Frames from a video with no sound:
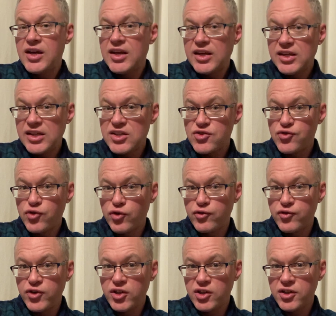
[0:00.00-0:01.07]
he's
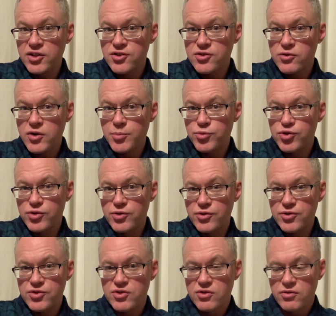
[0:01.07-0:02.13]
fulfilling
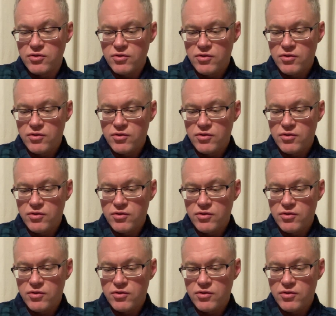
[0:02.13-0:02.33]
scriptures